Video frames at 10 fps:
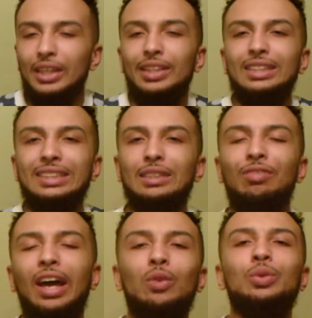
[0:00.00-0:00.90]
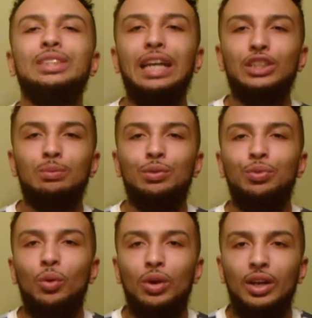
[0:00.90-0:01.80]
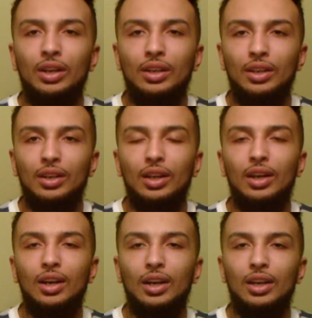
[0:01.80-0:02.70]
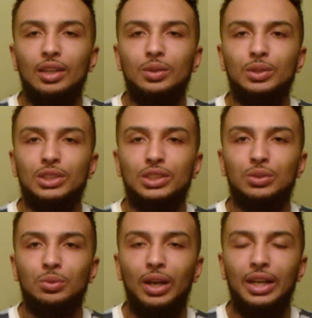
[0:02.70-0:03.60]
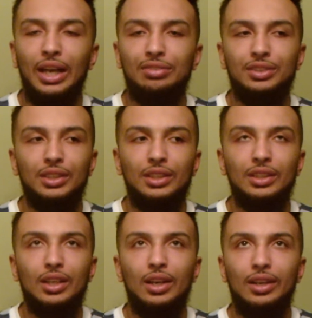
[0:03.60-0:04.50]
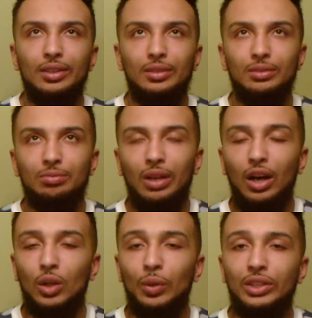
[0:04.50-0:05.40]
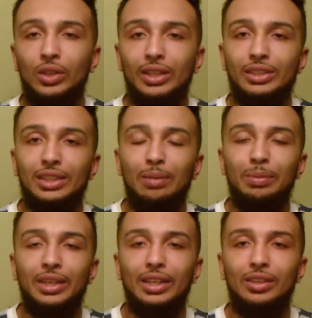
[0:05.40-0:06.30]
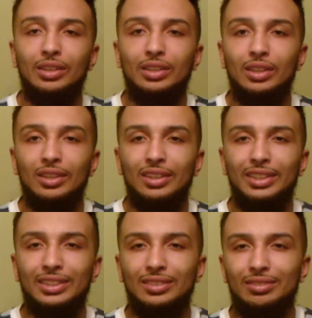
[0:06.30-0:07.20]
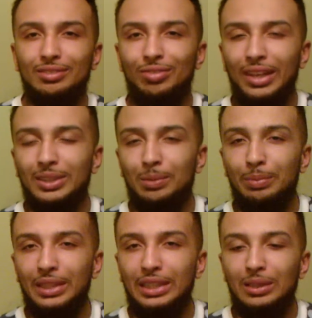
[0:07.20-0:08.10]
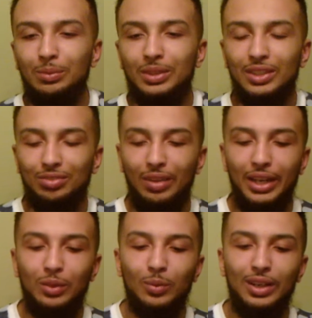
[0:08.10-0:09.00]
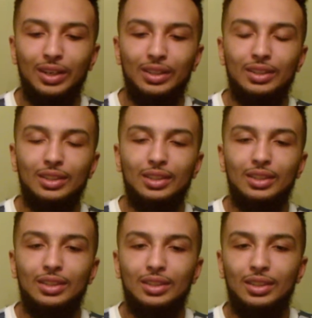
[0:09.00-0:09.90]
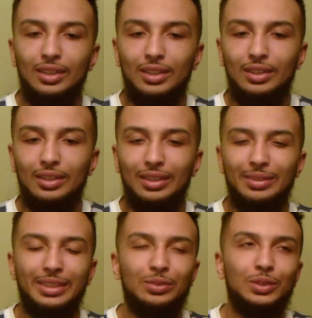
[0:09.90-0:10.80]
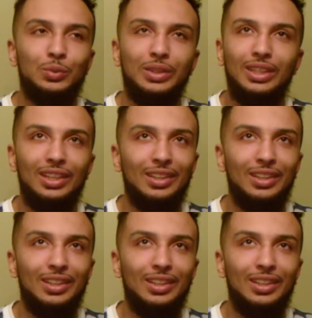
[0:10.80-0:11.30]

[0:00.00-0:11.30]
This fight was scheduled before. It was right after Holloway tried to step in and fight Khabib in a fight where I think it was when